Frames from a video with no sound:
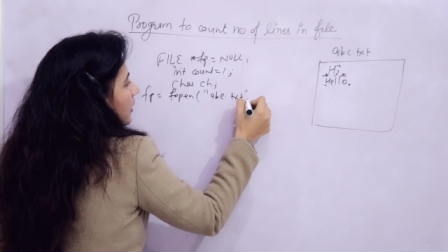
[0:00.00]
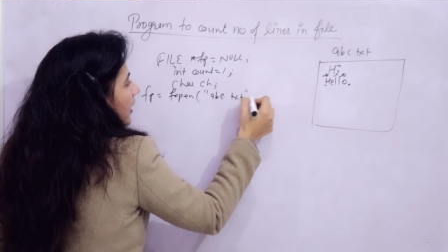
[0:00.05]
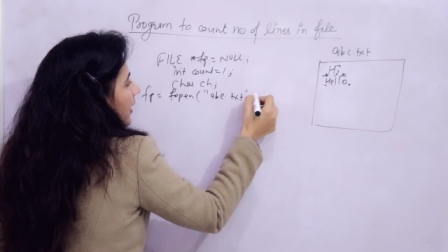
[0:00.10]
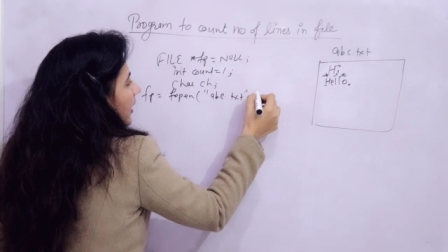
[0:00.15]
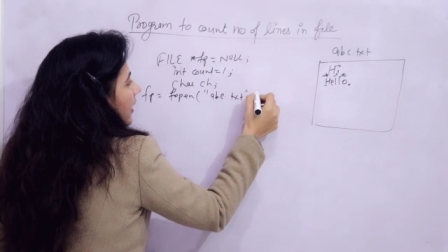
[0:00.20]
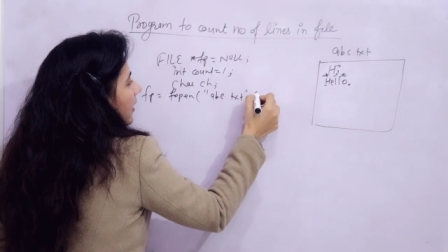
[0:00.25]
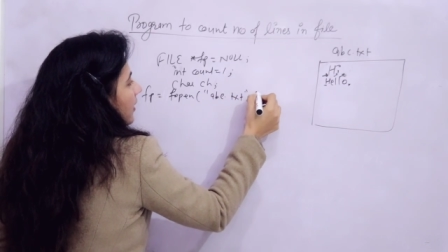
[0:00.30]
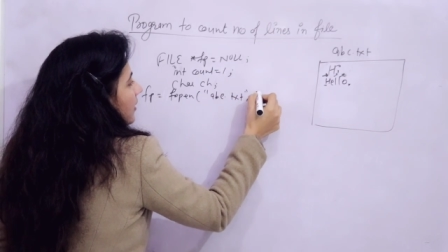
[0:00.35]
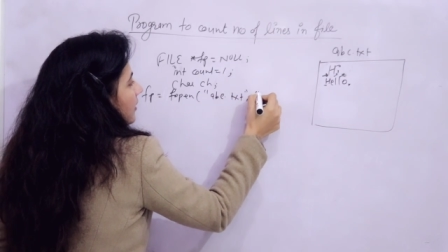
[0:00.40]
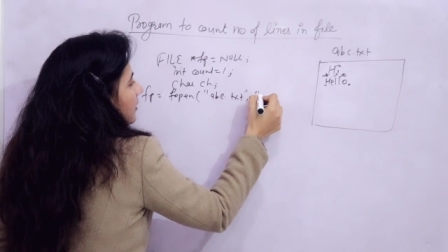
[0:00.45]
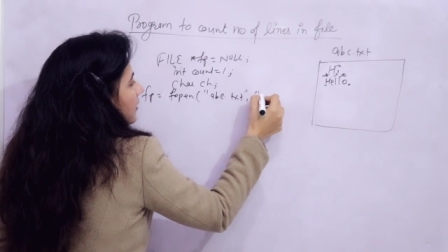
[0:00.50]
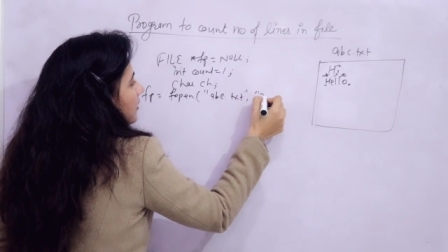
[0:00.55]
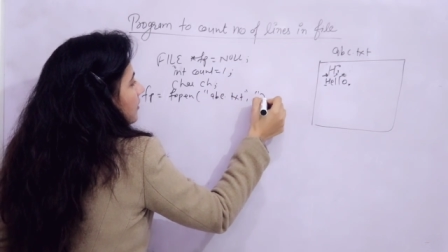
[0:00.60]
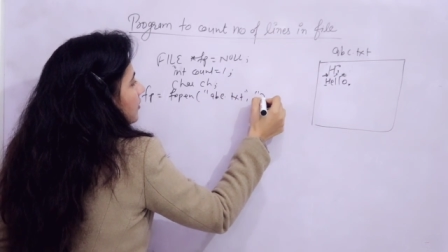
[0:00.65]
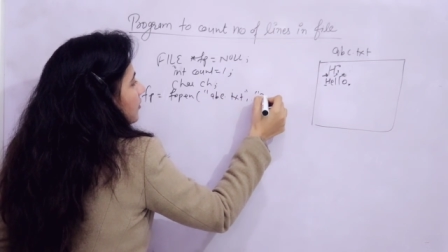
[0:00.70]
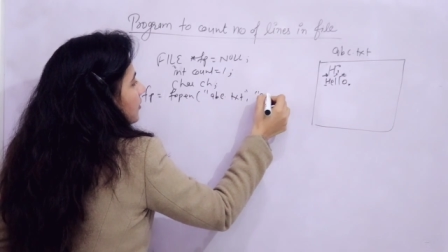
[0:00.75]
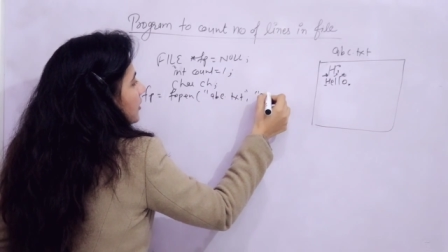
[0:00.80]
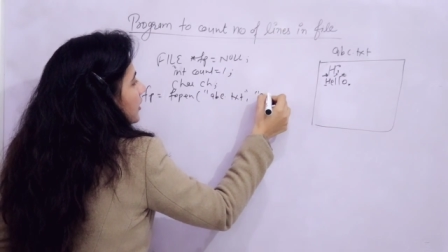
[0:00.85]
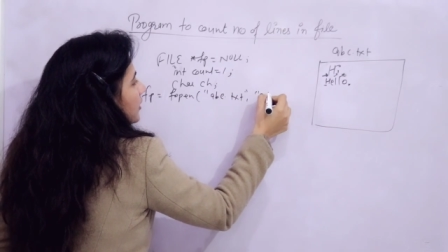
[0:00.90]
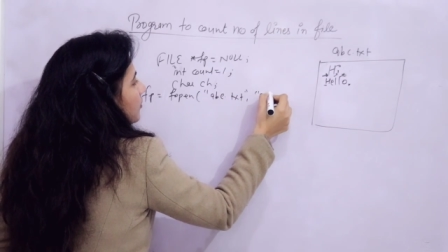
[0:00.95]
and in
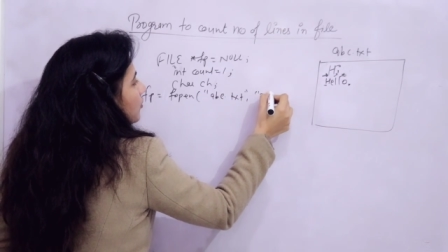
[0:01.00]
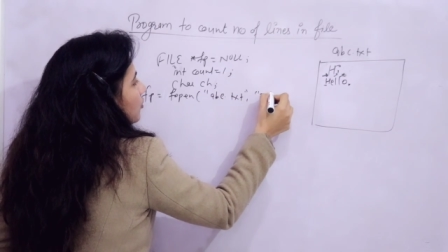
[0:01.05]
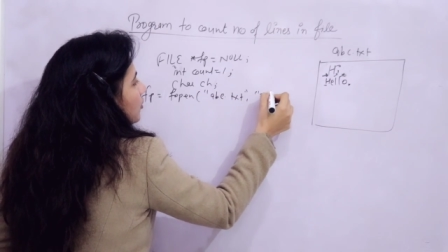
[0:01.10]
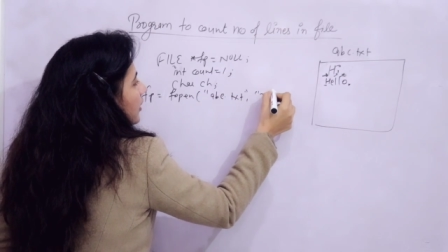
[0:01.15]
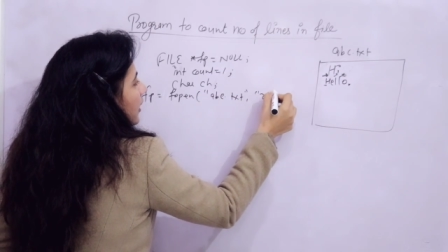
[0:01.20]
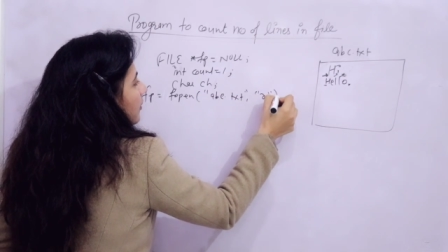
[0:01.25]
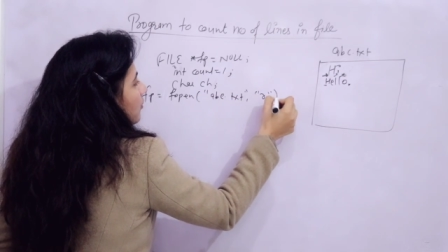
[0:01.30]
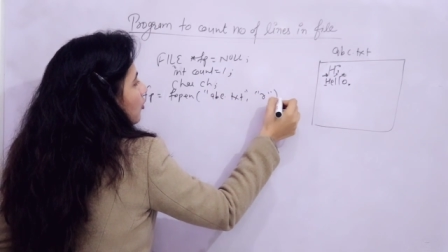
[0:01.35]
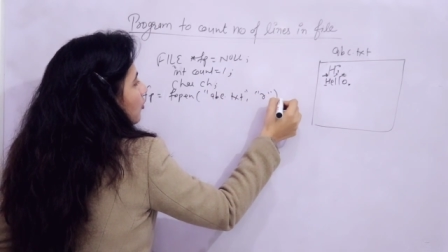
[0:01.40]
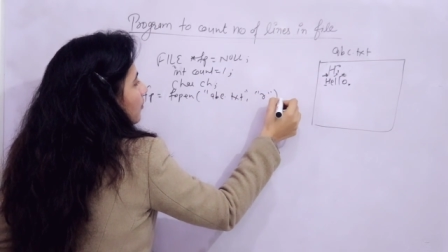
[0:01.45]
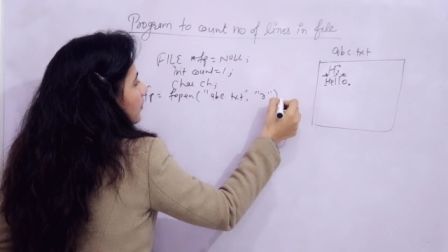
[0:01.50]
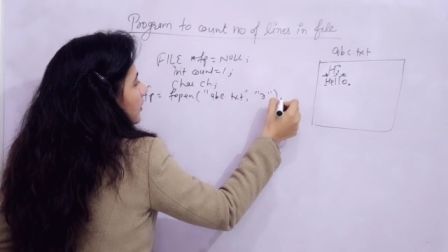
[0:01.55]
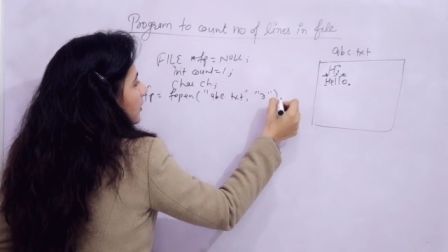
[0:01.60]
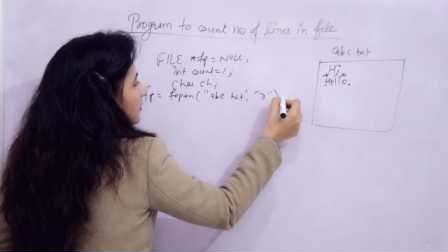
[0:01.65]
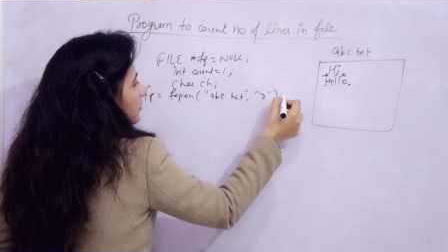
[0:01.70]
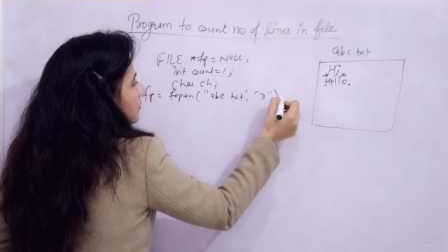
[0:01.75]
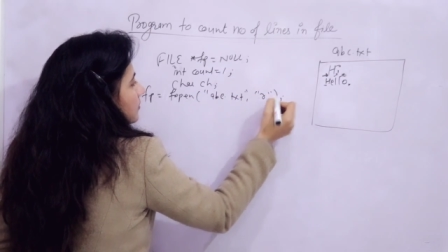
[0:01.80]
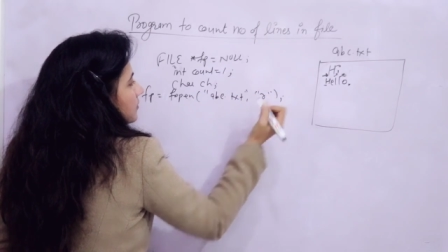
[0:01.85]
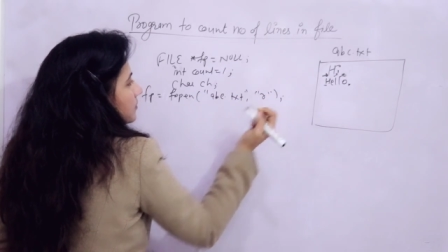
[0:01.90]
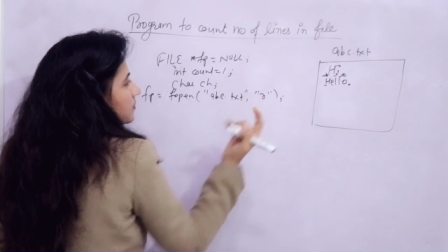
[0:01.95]
read mode I'm
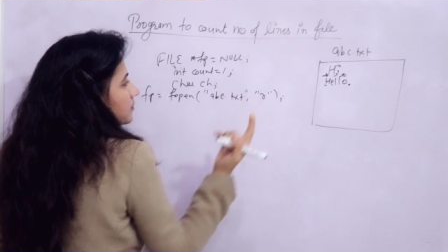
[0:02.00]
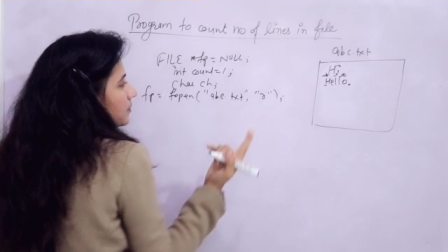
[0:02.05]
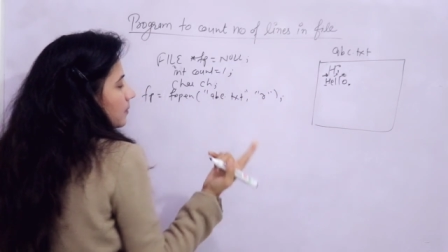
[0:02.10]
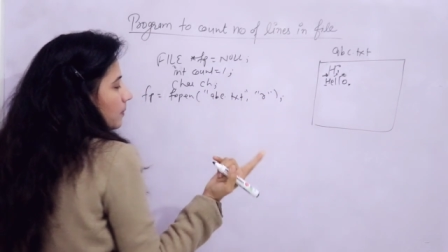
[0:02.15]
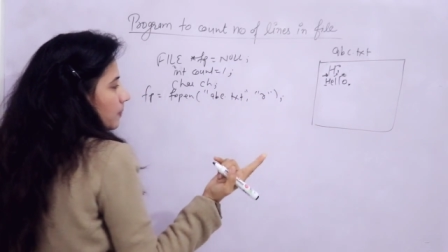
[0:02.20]
opening.